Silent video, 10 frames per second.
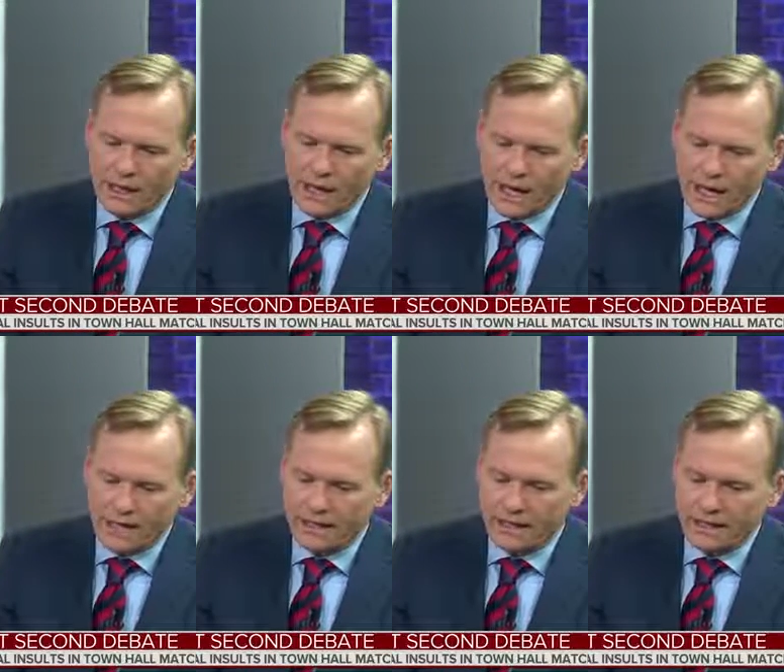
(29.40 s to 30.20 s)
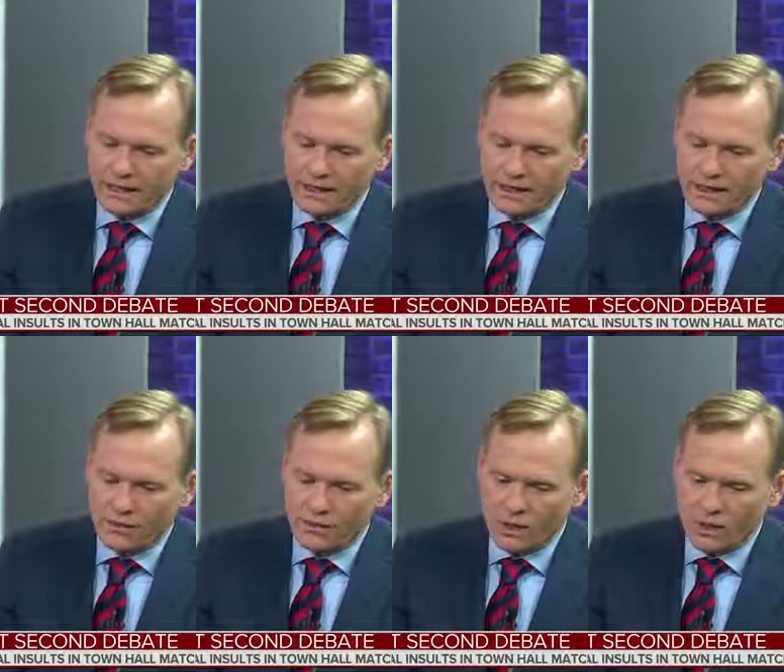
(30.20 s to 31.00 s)
I think uh,
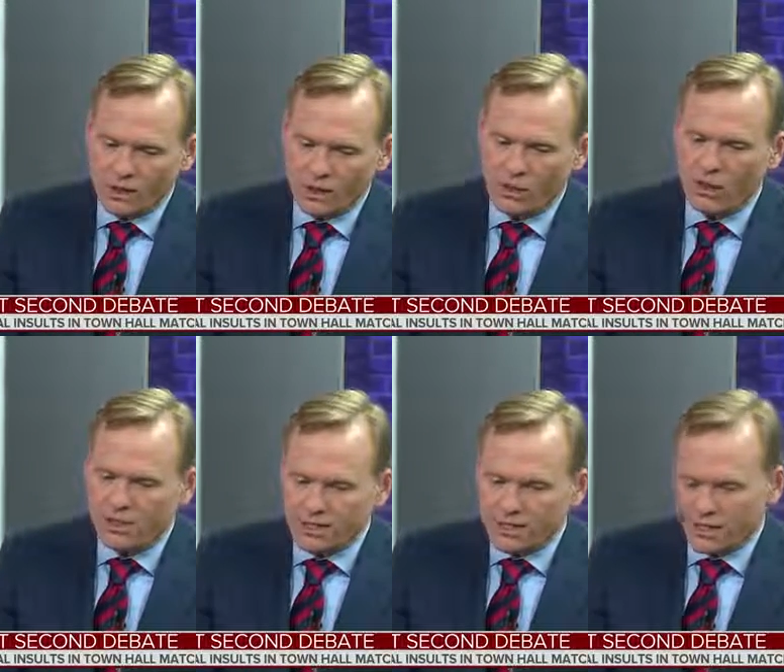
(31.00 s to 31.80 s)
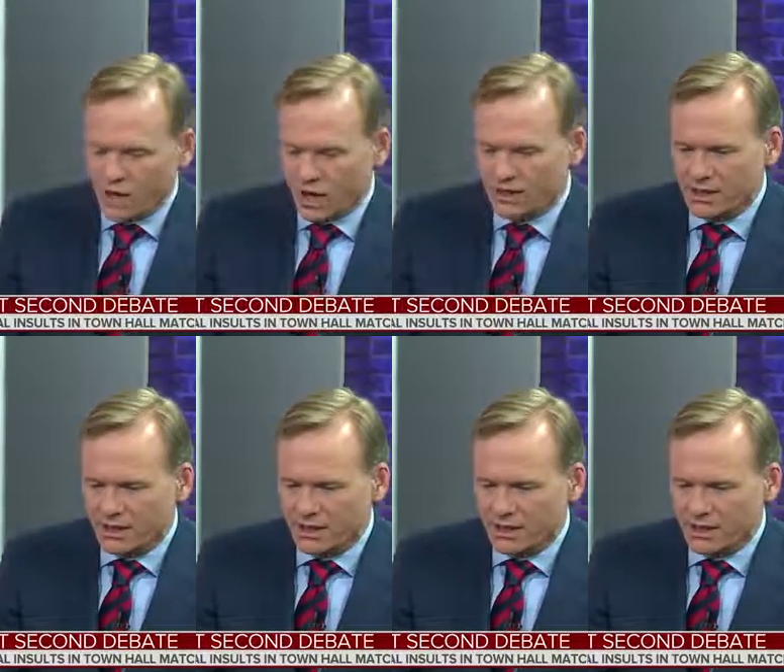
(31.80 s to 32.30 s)
what you know what this suggests